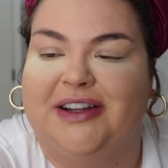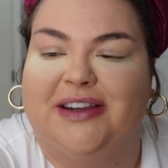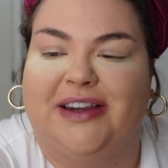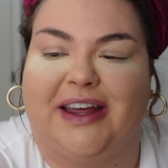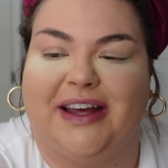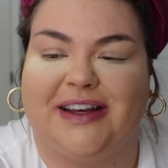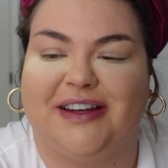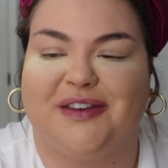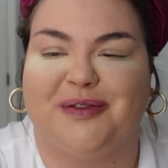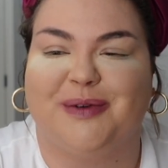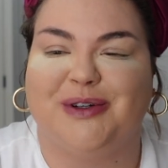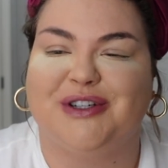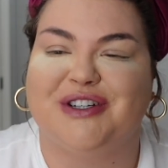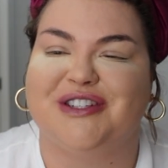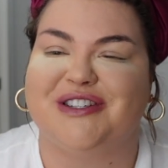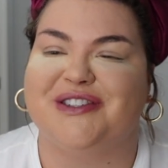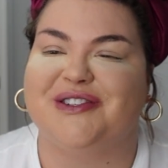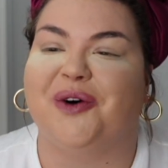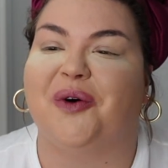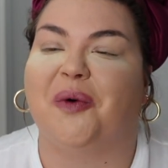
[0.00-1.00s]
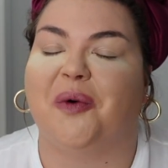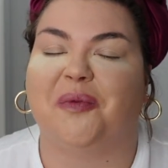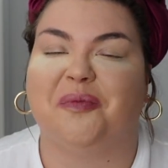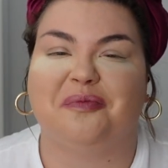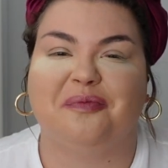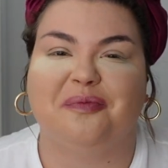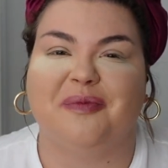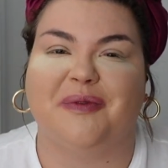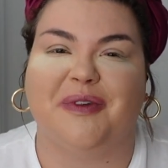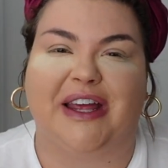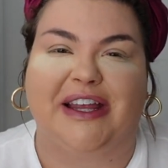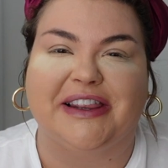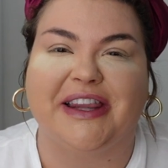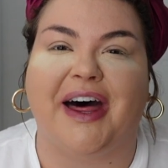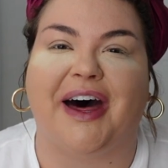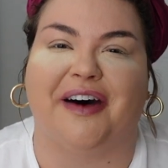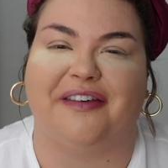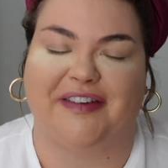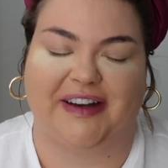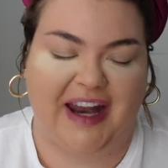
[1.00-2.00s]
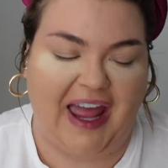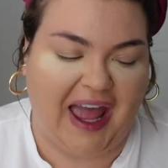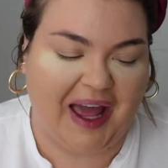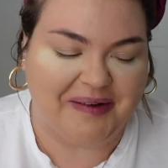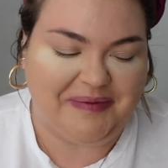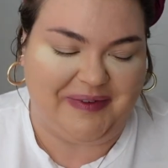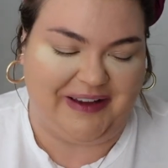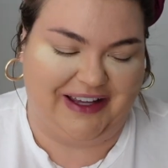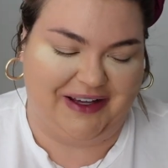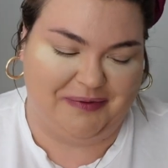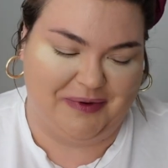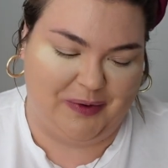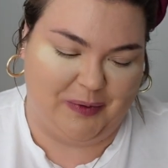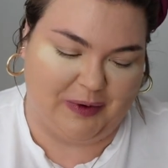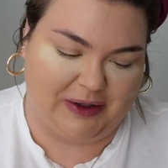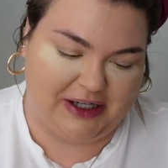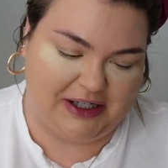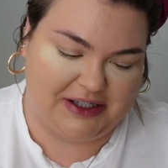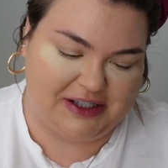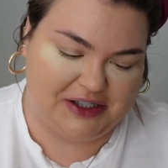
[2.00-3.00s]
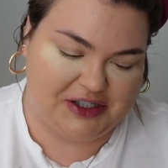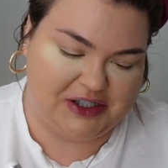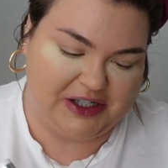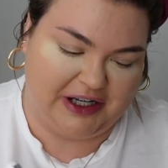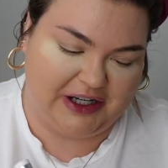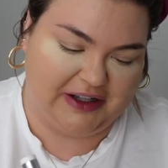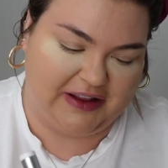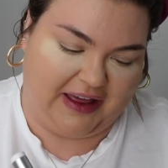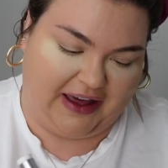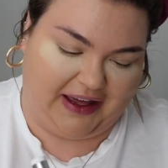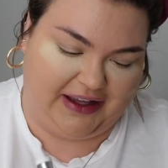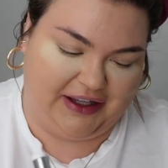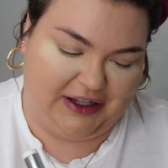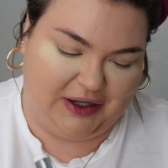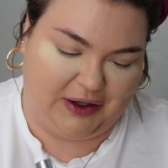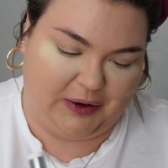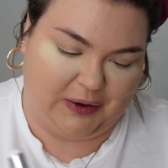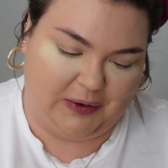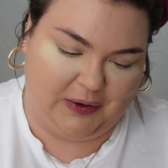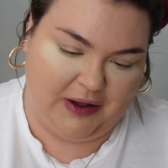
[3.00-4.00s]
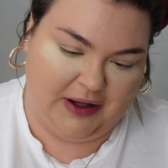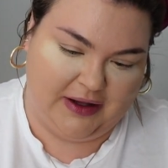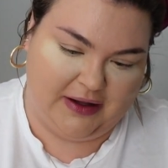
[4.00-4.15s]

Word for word: Like, cause we're just so in love and happy and we wanted to share that, you know?